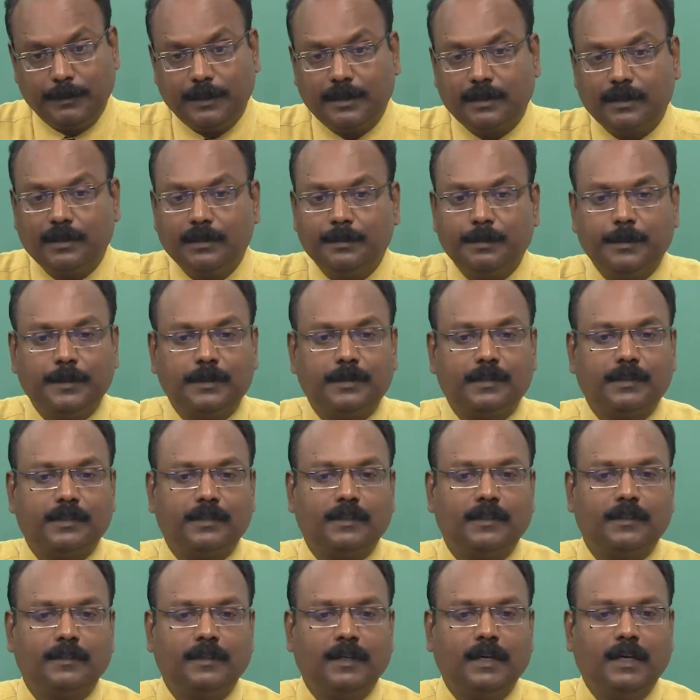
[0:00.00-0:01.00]
meet the
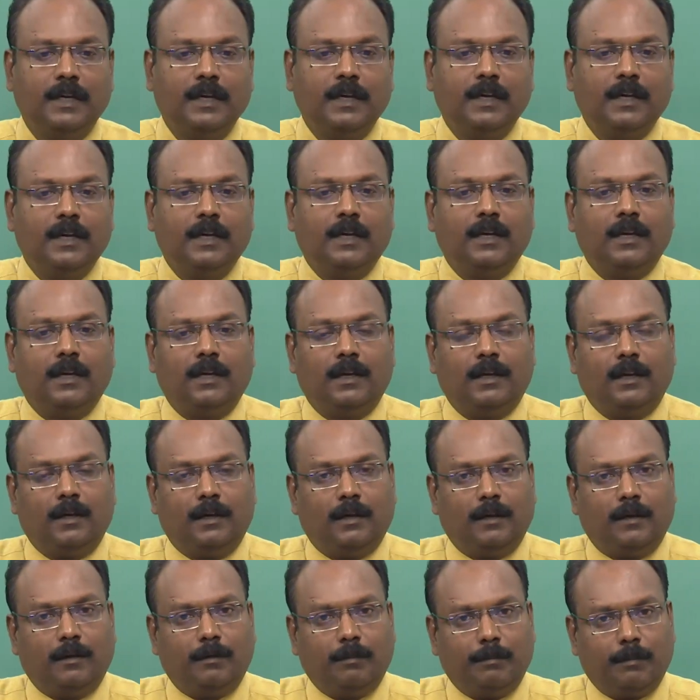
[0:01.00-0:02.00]
person.
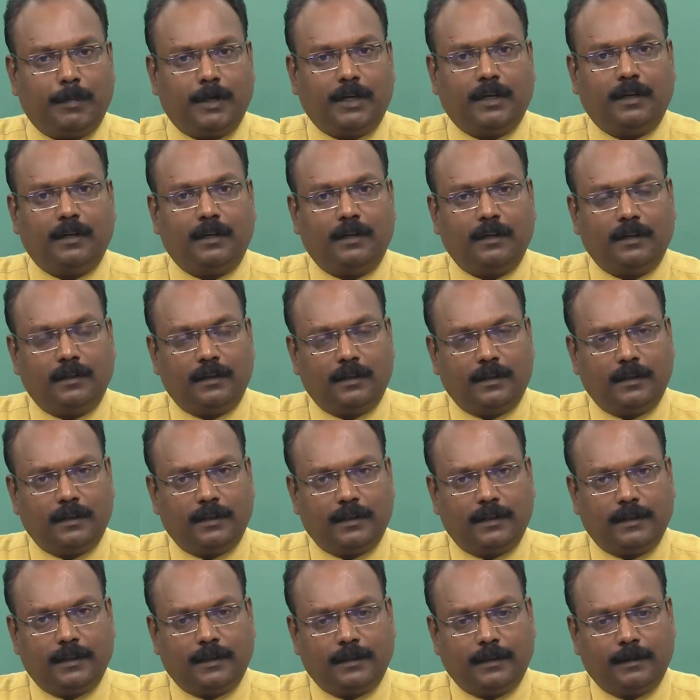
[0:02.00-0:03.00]
But
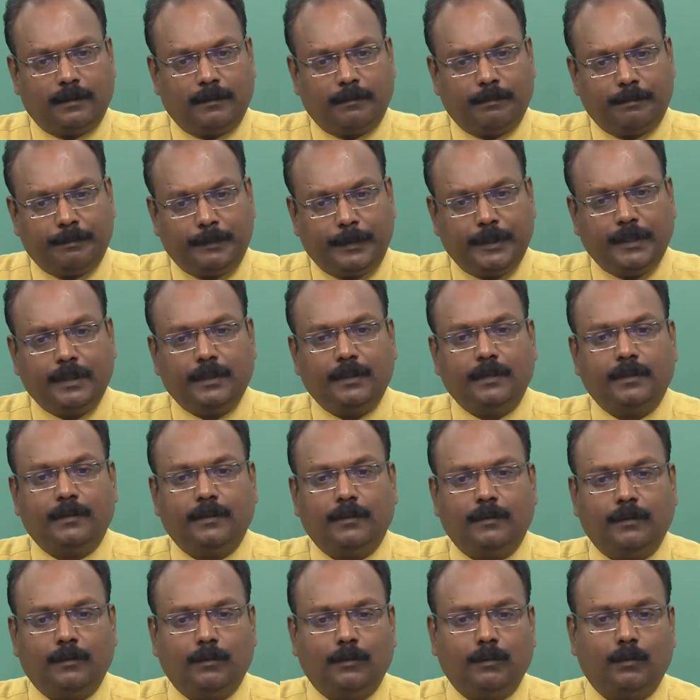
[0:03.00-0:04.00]
be
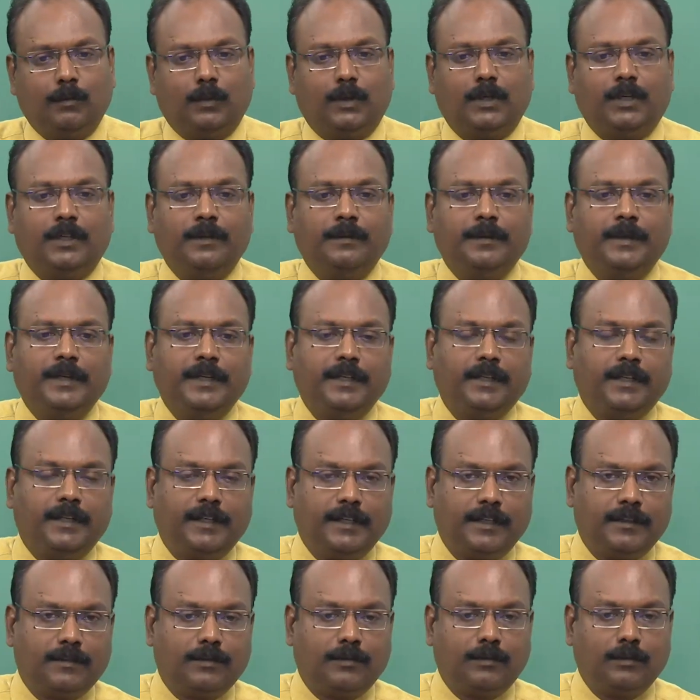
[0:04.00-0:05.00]
whatever it
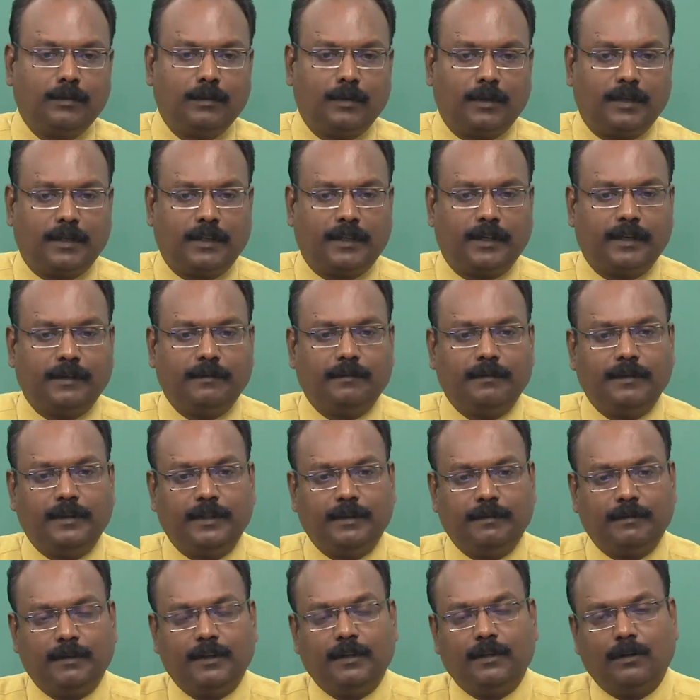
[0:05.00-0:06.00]
takes to arrive
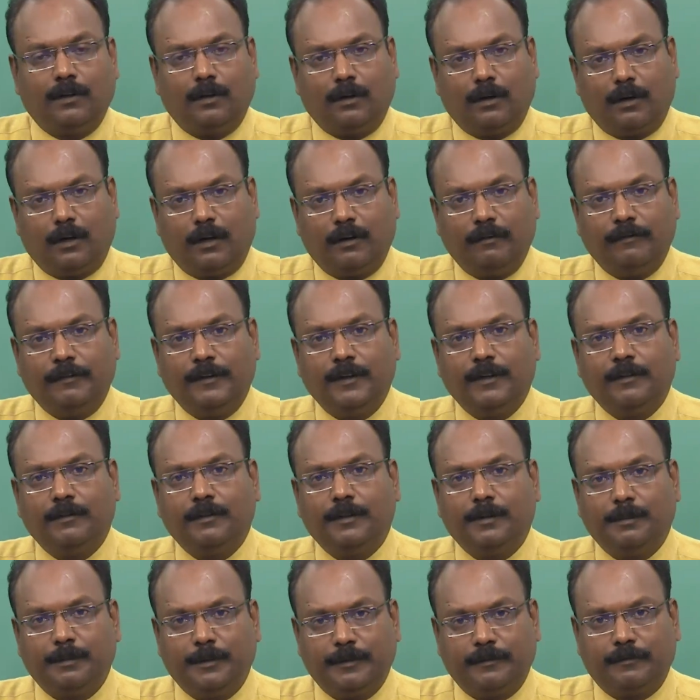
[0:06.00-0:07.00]
even half an
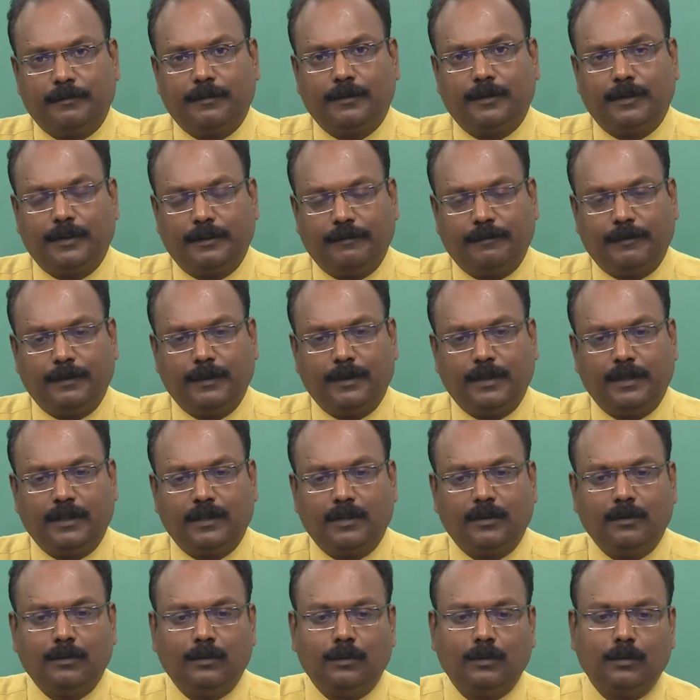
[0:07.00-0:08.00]
hour before if you
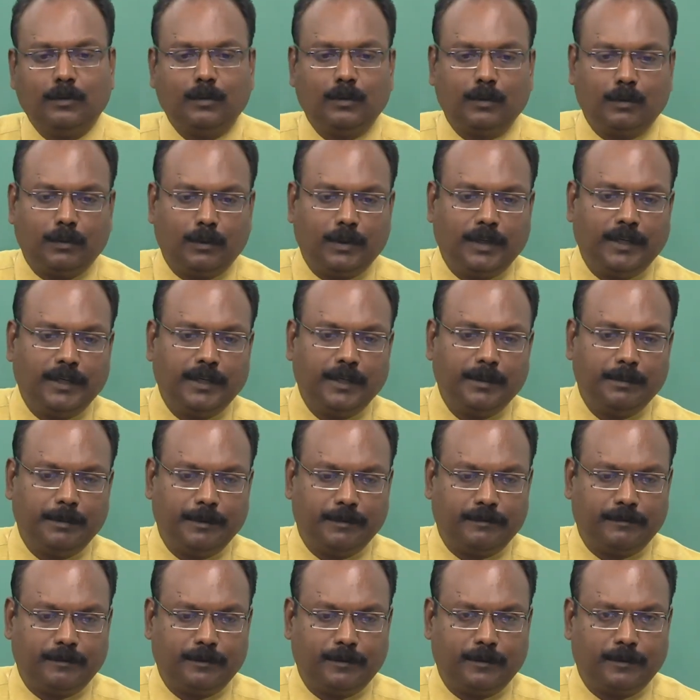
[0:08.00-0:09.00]
cannot go one day
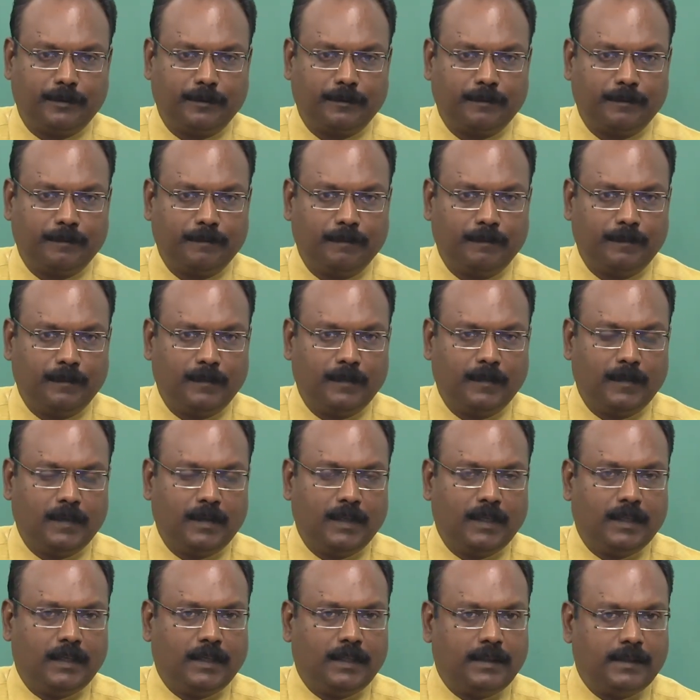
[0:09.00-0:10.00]
before.
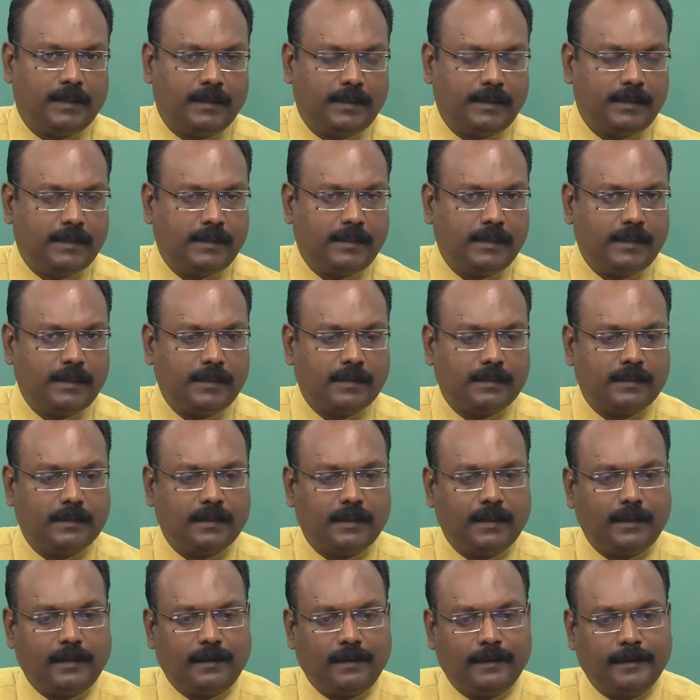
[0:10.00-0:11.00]
The reason is
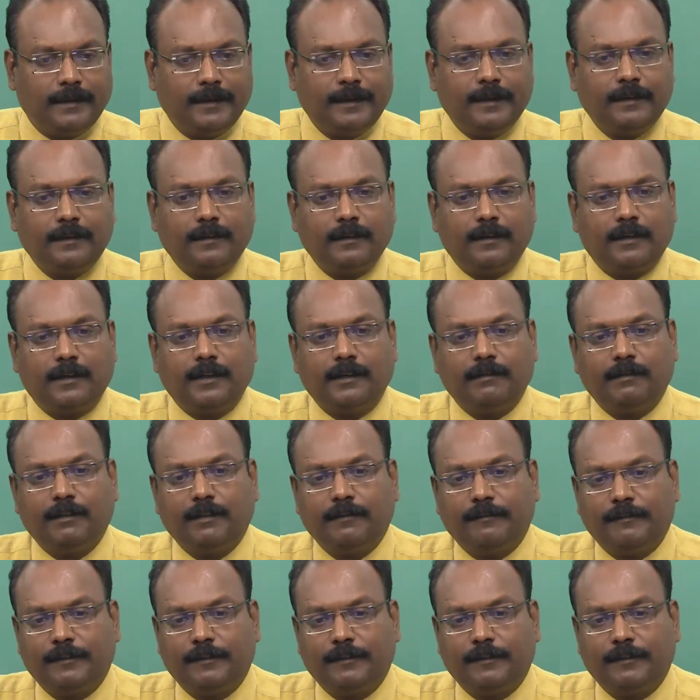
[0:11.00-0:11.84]
that late arrival